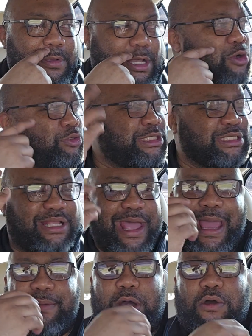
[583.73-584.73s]
Goo just
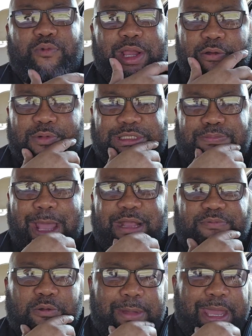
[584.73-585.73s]
came on real
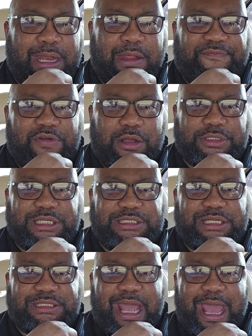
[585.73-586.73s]
respectful, man, at first, and just